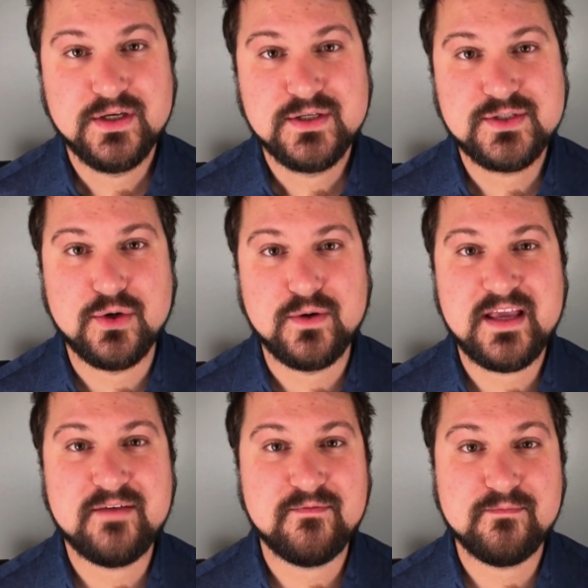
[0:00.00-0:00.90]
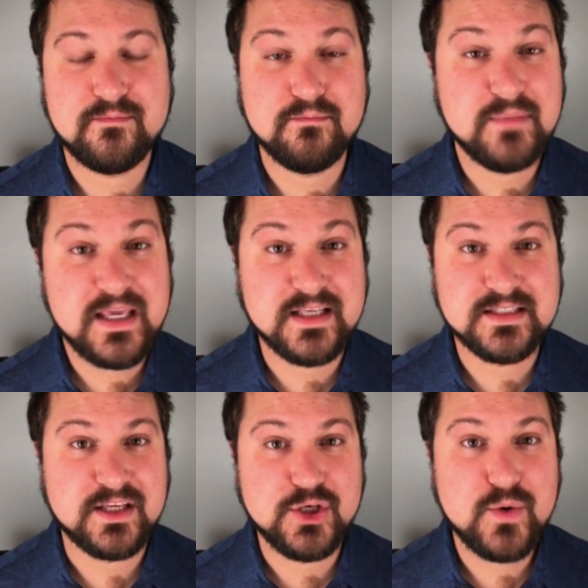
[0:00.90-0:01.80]
So it means
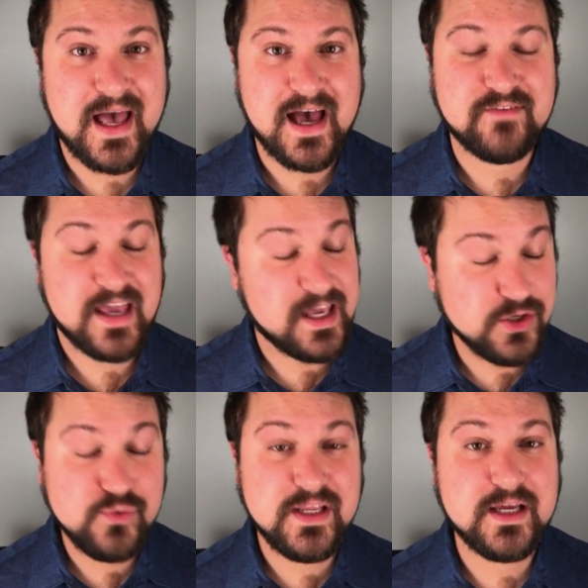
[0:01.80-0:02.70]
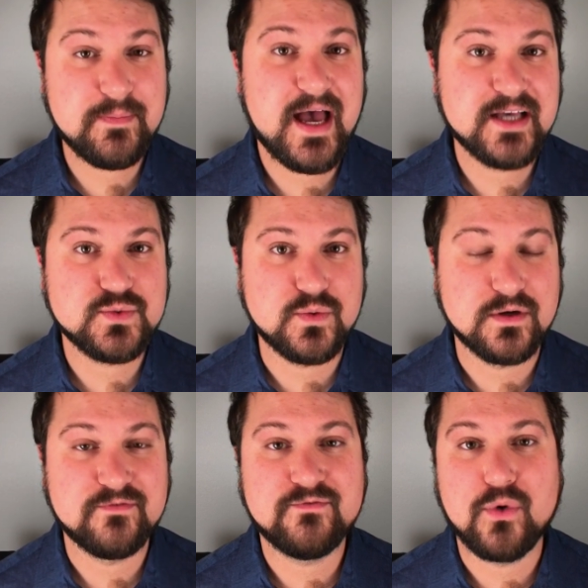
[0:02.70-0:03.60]
that you have a unique
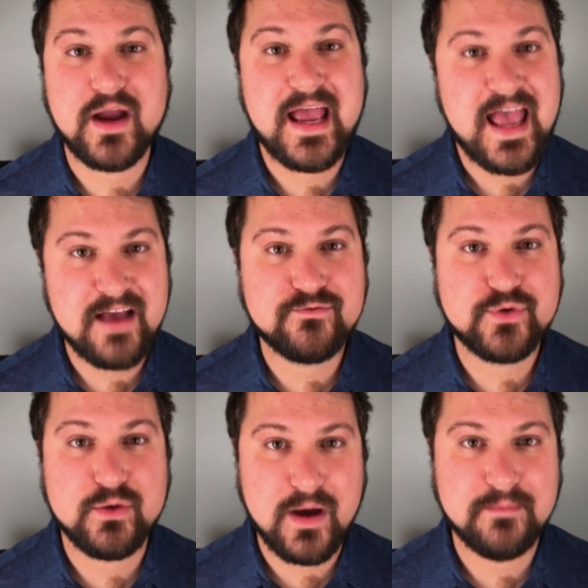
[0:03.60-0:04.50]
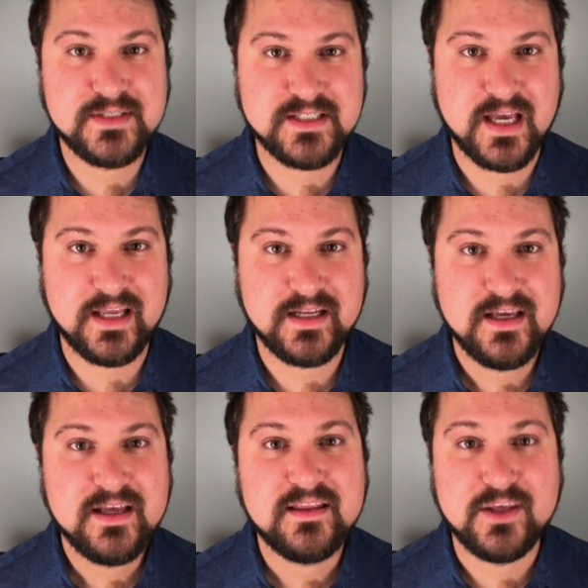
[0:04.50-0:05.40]
password for every website
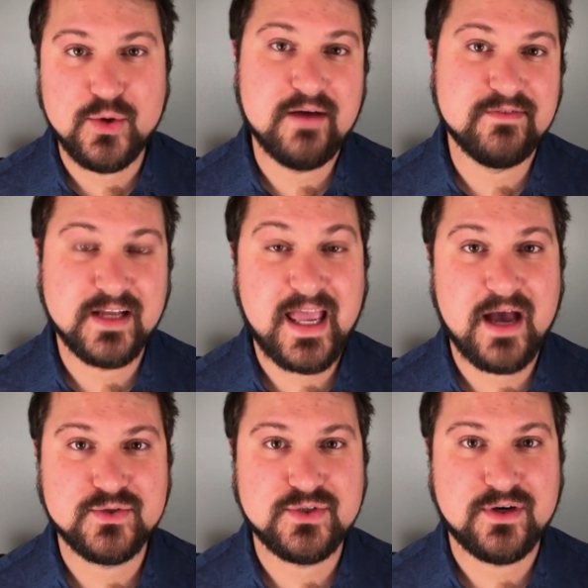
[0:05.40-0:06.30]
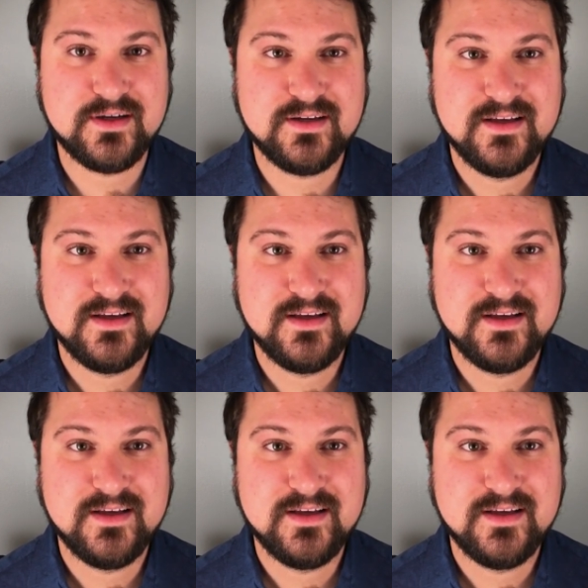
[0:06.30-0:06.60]
that you have an account on.